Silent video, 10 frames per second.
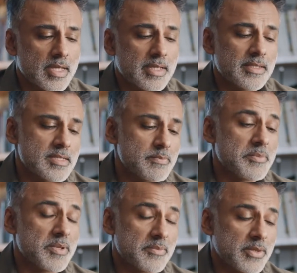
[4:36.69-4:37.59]
this
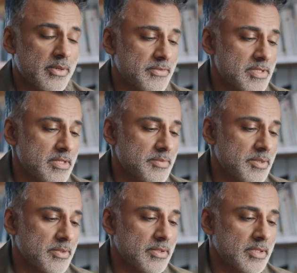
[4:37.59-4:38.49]
might be a big one for some
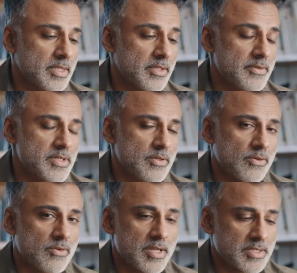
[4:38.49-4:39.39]
people. There is no
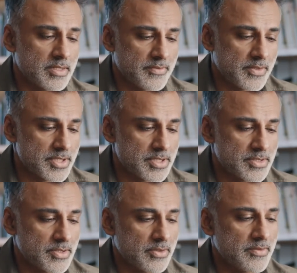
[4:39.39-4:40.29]
cross conversion.
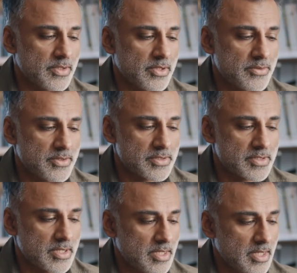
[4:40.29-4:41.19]
So even though
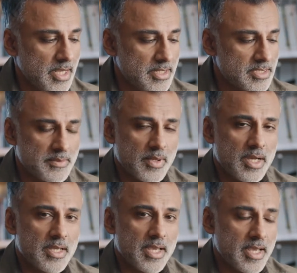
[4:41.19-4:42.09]
there's
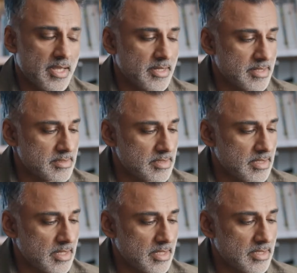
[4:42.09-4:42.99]
HDMI and
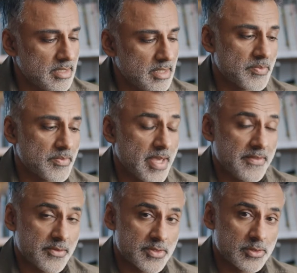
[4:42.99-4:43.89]
SDI, and
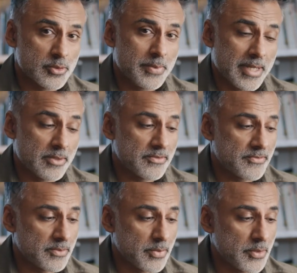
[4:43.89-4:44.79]
there's loop out
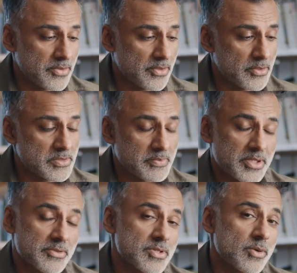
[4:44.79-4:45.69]
for both of those, but
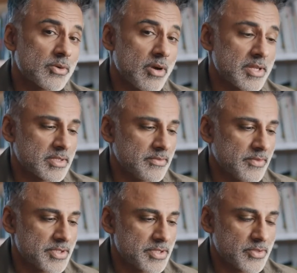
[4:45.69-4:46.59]
there's no cross
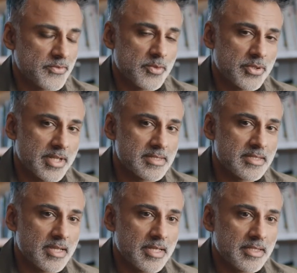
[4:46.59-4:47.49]
conversion. So if you put an
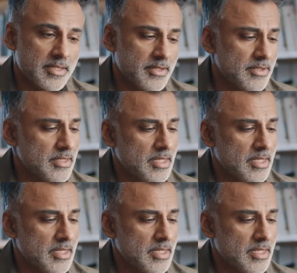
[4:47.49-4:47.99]
SDI in here,